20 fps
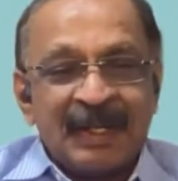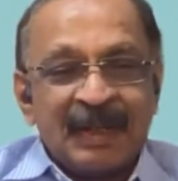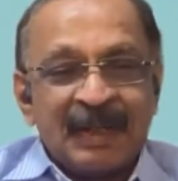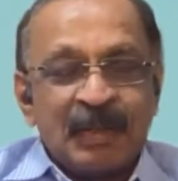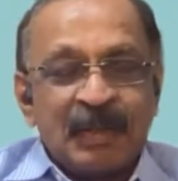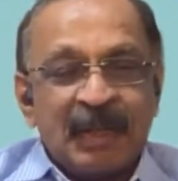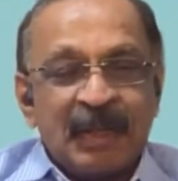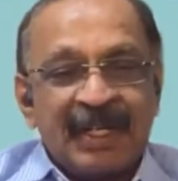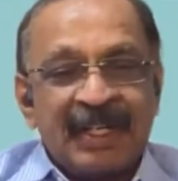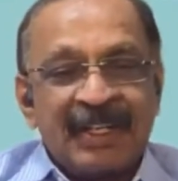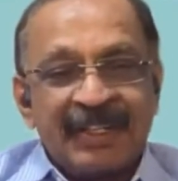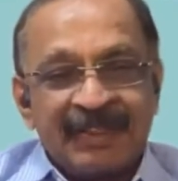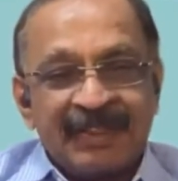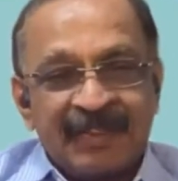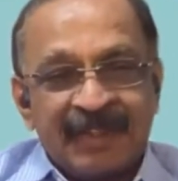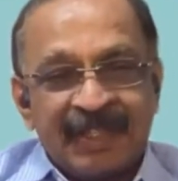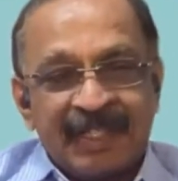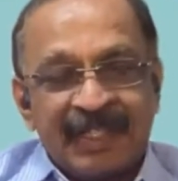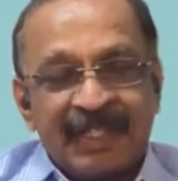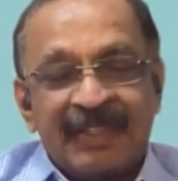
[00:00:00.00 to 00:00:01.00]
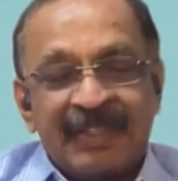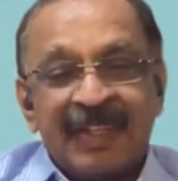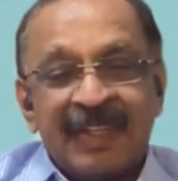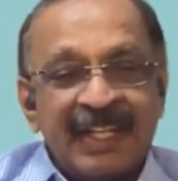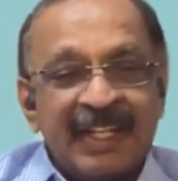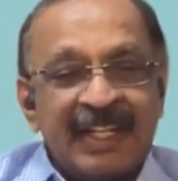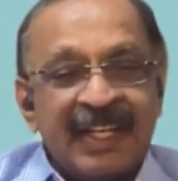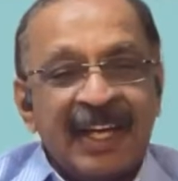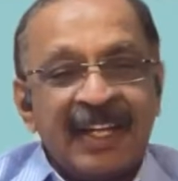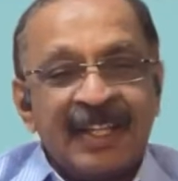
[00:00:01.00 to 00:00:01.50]
But when
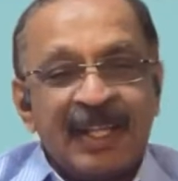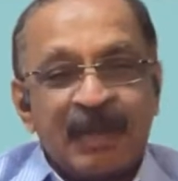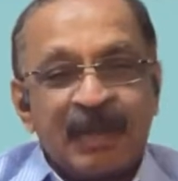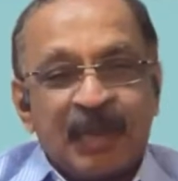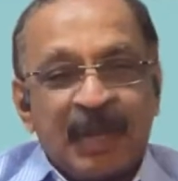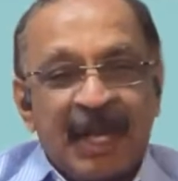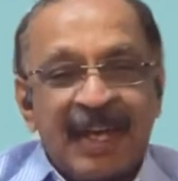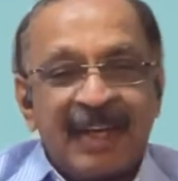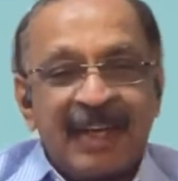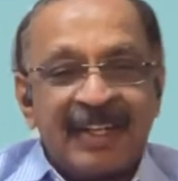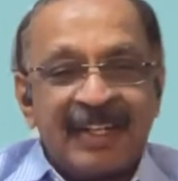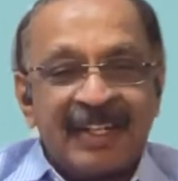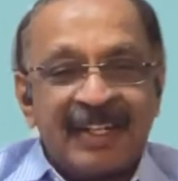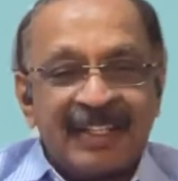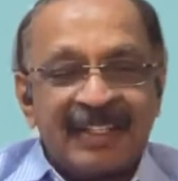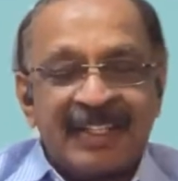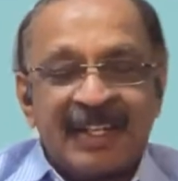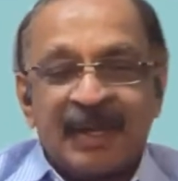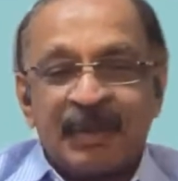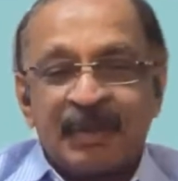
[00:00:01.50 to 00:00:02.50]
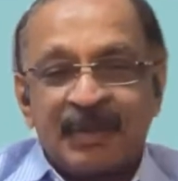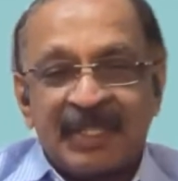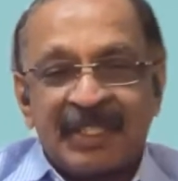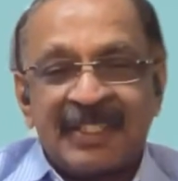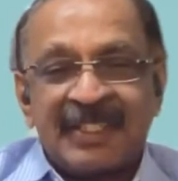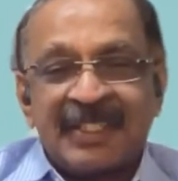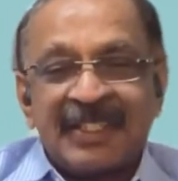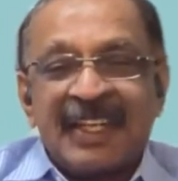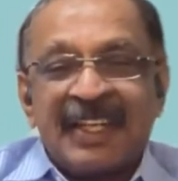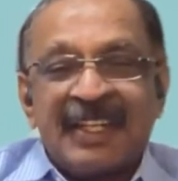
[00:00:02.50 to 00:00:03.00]
the other priorities come,
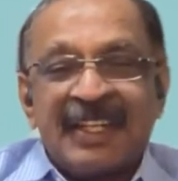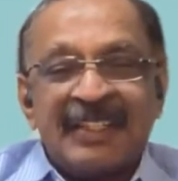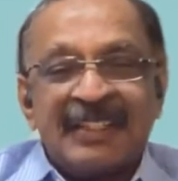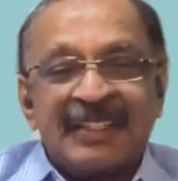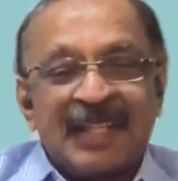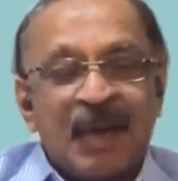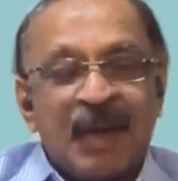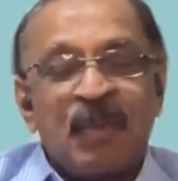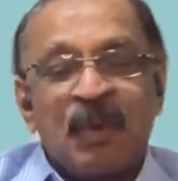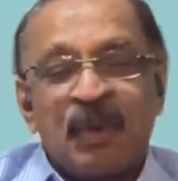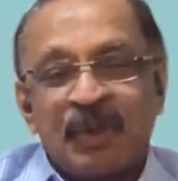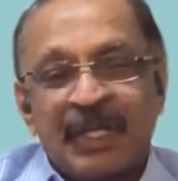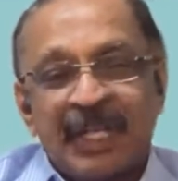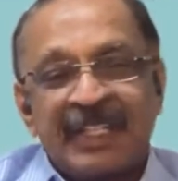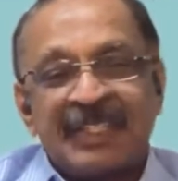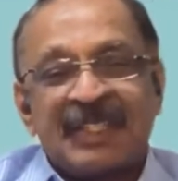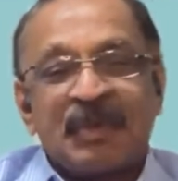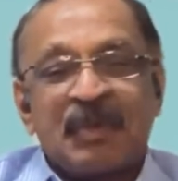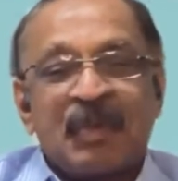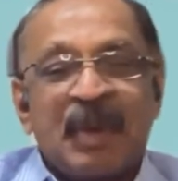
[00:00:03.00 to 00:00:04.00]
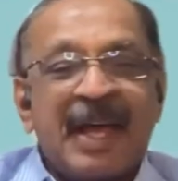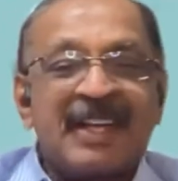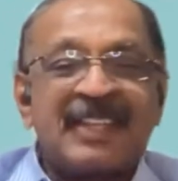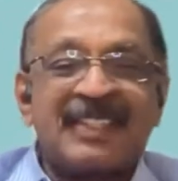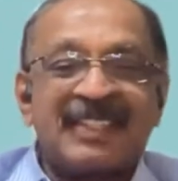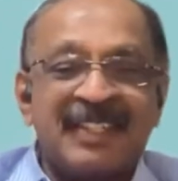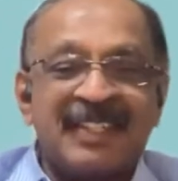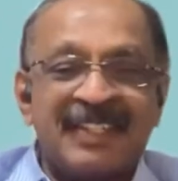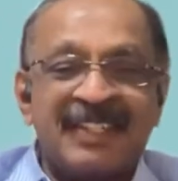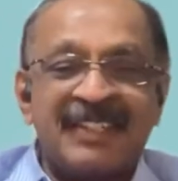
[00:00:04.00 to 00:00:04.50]
this somehow takes a
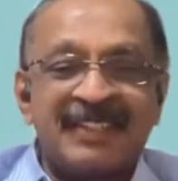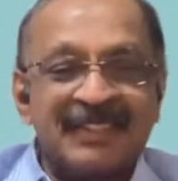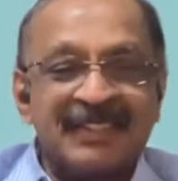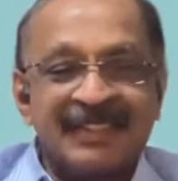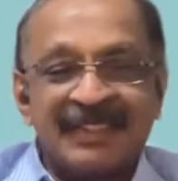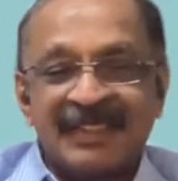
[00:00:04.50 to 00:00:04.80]
backseat.